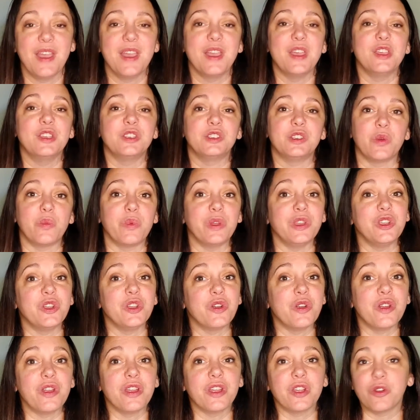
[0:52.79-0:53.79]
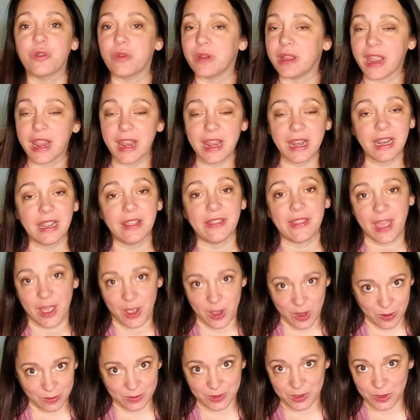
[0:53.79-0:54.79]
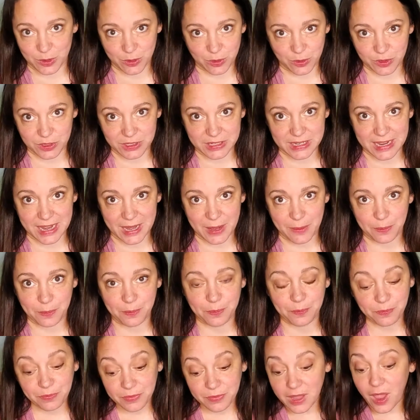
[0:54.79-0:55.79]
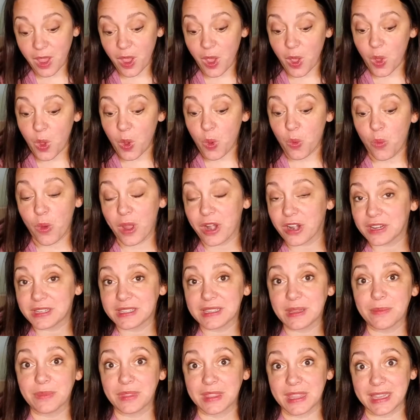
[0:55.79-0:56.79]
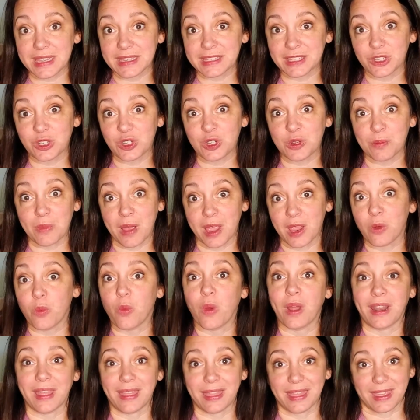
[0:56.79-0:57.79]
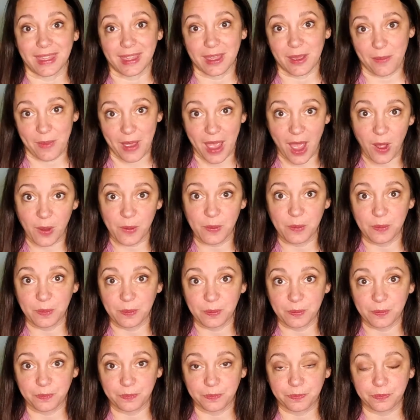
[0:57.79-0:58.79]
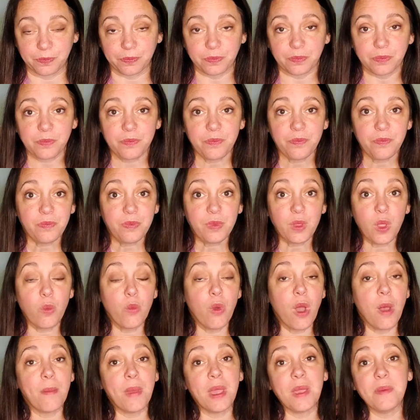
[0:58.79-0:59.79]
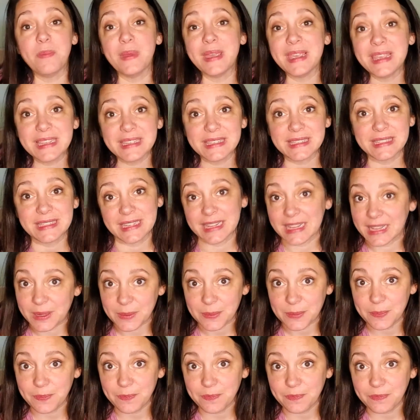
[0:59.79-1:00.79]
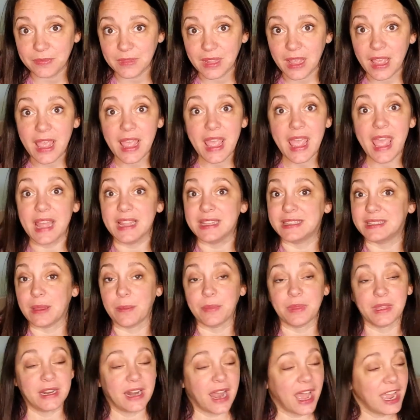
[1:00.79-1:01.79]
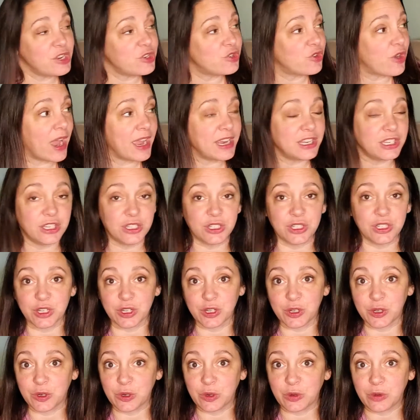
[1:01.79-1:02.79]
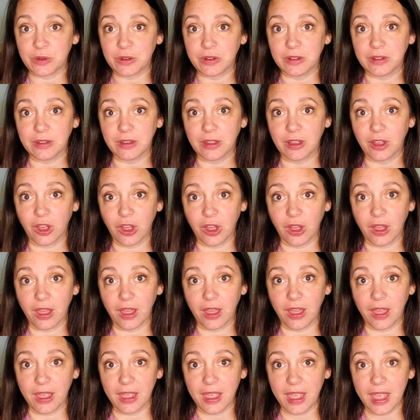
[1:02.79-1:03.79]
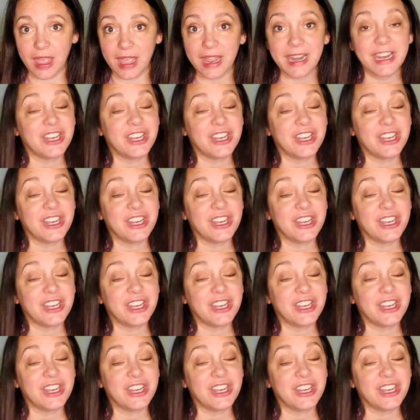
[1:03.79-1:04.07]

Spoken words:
So when you're creating that homeschool routine, what are some things that you might want to think about? Well, my biggest tip, and something I try to do any